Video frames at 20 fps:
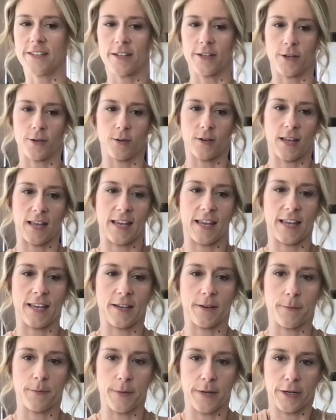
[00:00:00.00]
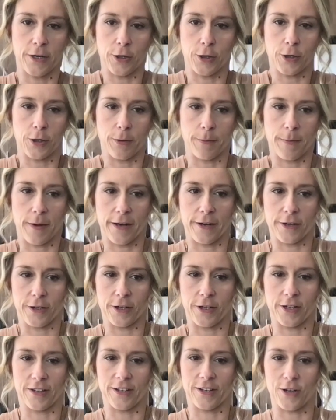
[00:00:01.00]
a bigger,
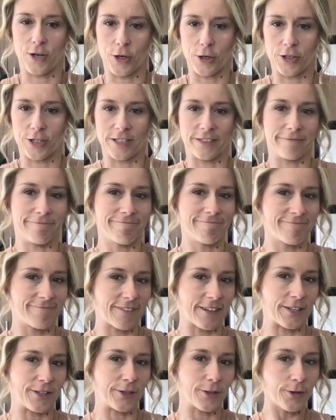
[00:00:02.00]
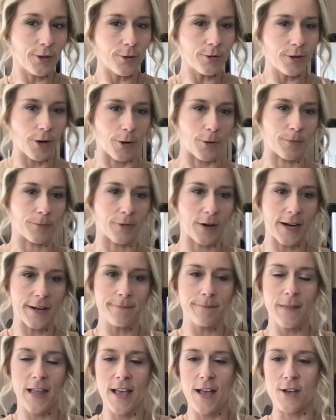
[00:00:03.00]
better garden in your own home,
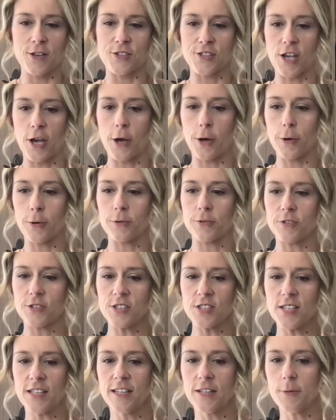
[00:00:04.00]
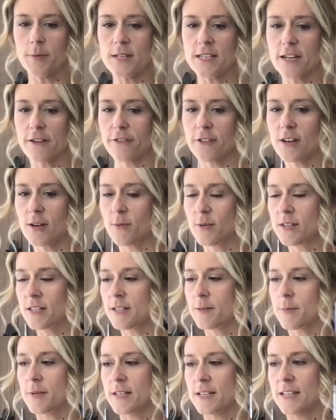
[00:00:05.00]
right? So just a little bit different. I wanted
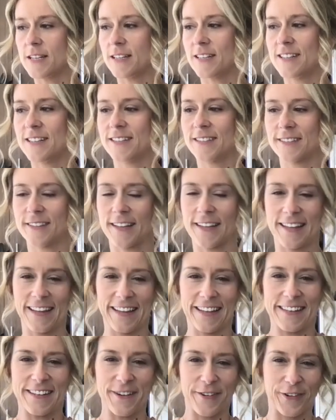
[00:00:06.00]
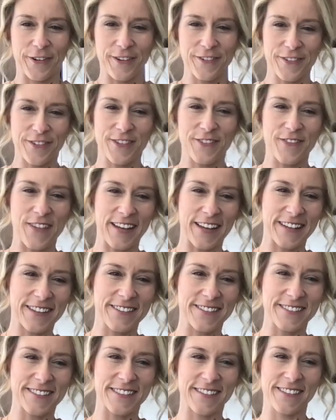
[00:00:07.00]
to be slightly different for the Make It
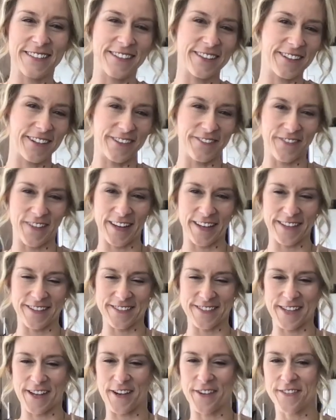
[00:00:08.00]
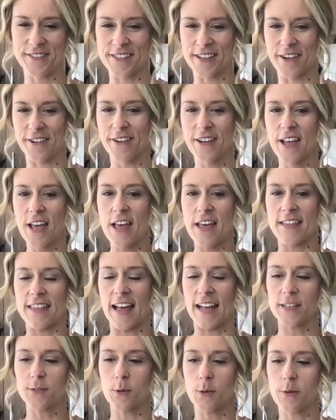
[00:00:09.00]
Yourself. So
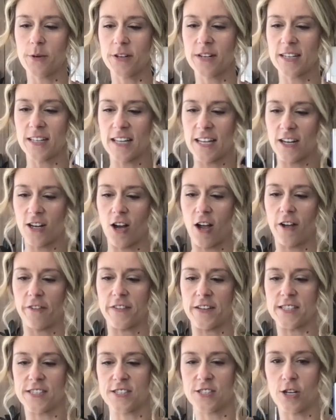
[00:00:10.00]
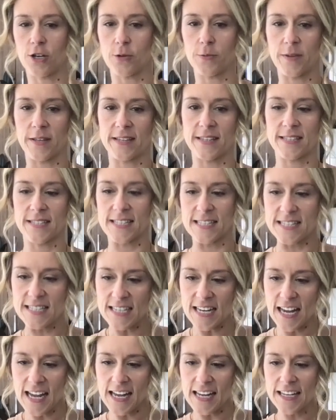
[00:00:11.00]
that's what we're going to kick off and start with
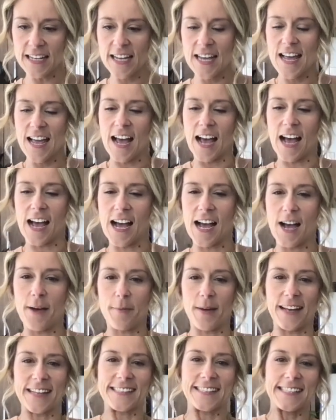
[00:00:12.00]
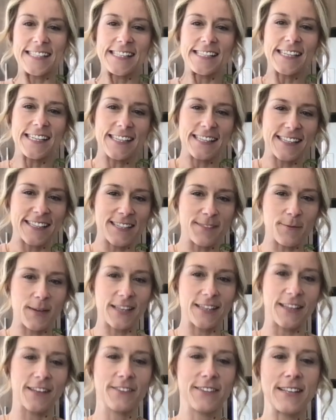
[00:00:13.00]
today. I see that my
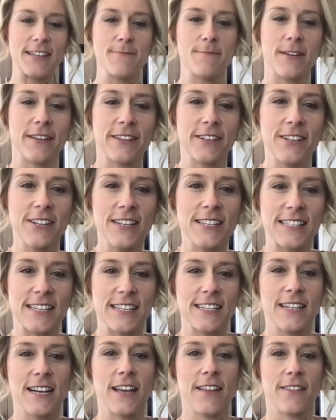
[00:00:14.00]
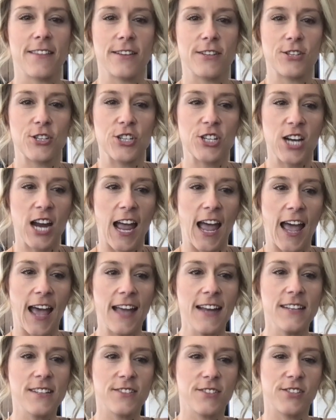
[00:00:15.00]
lovely mother is in the
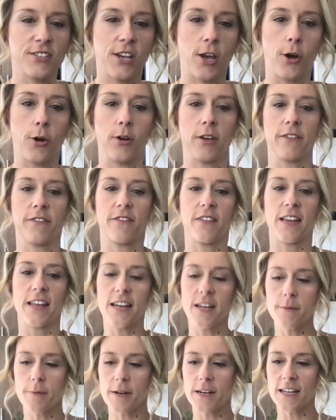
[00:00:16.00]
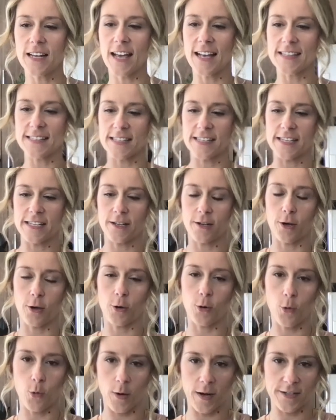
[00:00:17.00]
chat. So if anybody has any
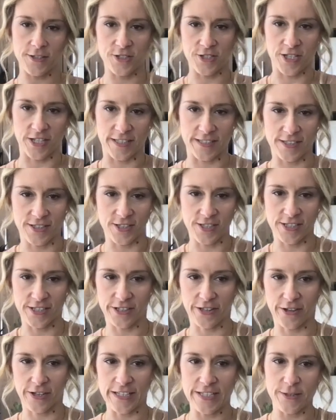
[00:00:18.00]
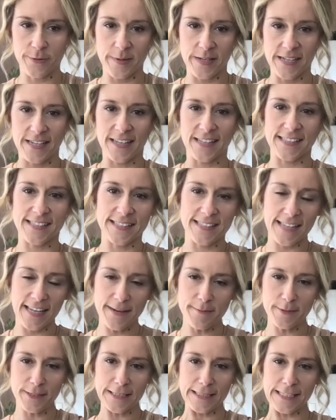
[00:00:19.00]
questions, she's going to be
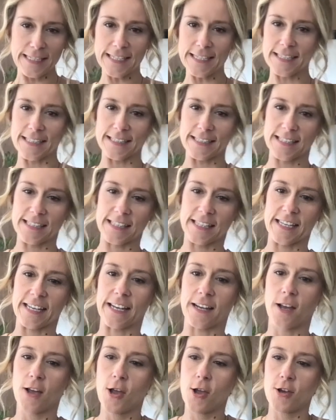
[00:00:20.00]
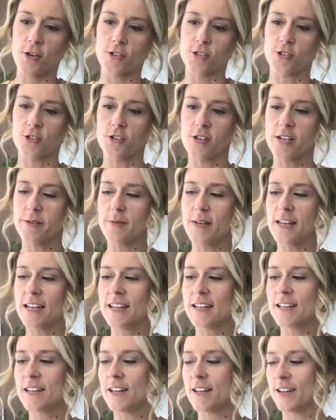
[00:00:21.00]
simultaneously
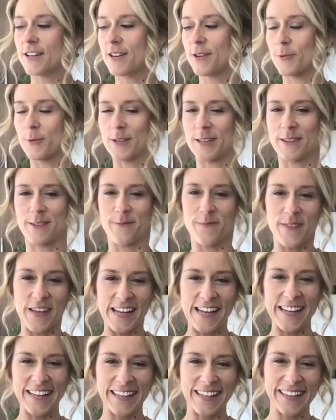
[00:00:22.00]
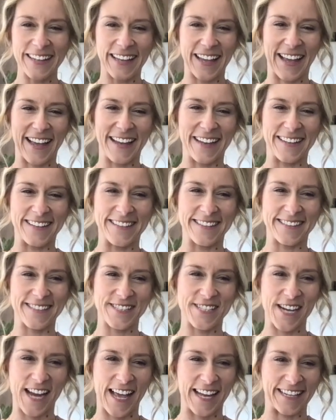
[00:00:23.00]
streaming with me and
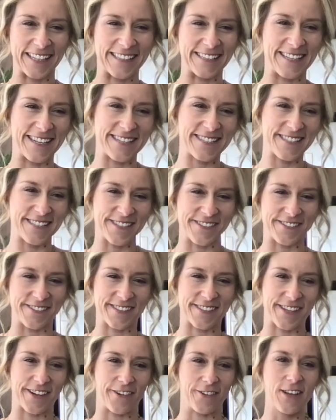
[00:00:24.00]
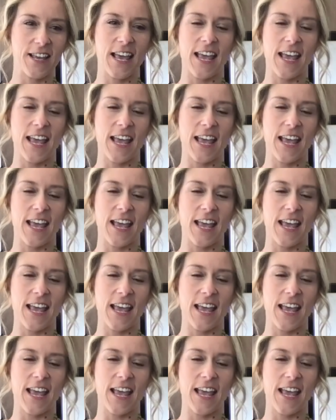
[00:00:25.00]
chatting too. So